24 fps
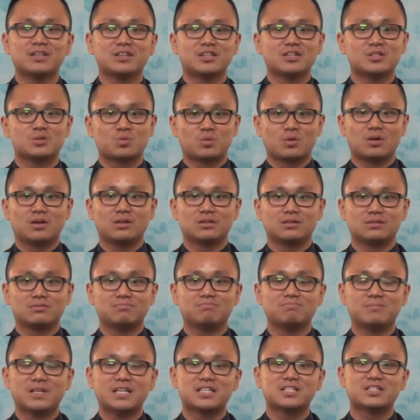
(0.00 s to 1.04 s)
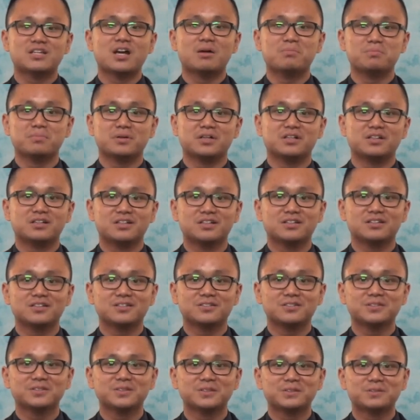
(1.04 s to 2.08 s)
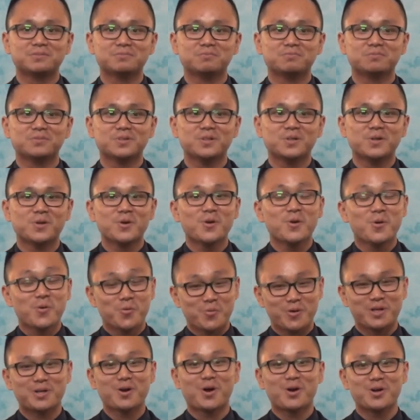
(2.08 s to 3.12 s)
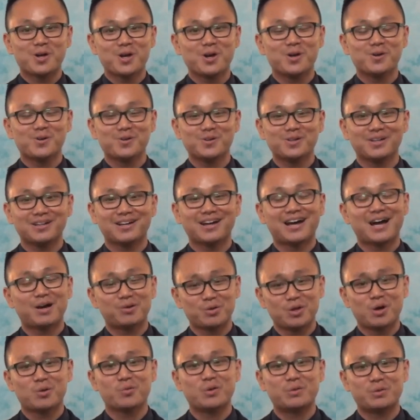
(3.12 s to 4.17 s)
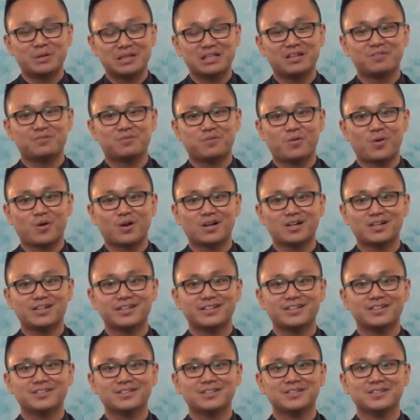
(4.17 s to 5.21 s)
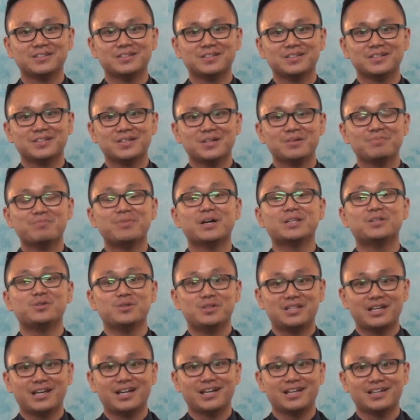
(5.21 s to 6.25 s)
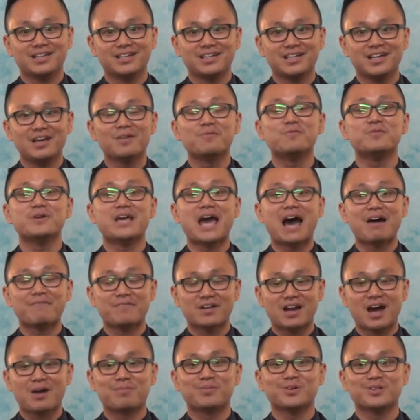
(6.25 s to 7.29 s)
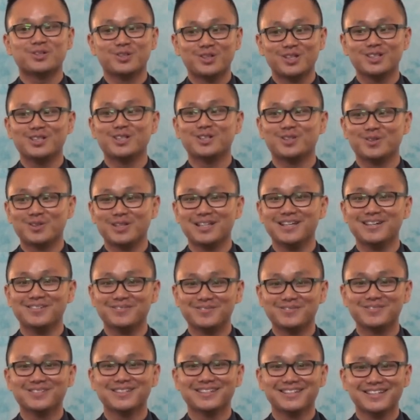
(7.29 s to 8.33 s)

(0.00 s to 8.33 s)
in this world is numbered. We don't know how long we will live for. But today, if we have an opportunity to live,